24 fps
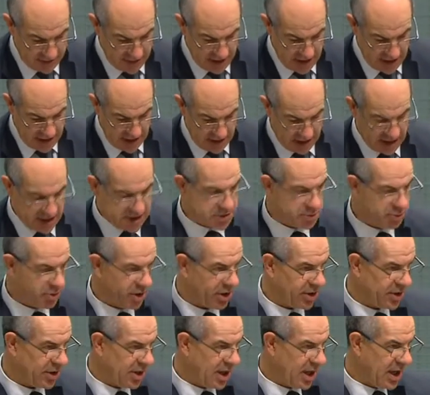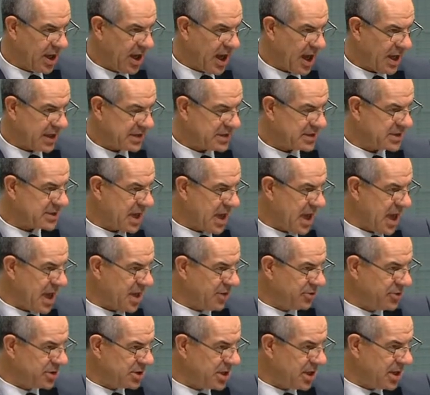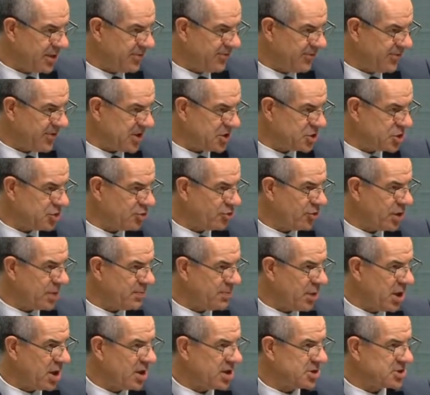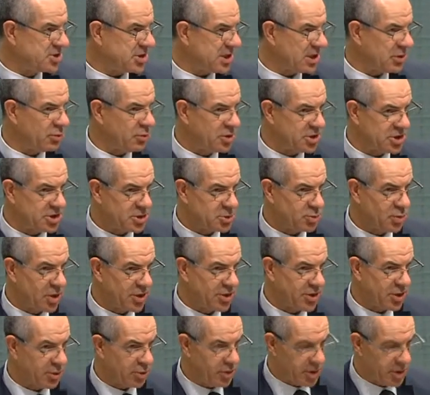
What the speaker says: than it is with a sound and visionary policy, which is what the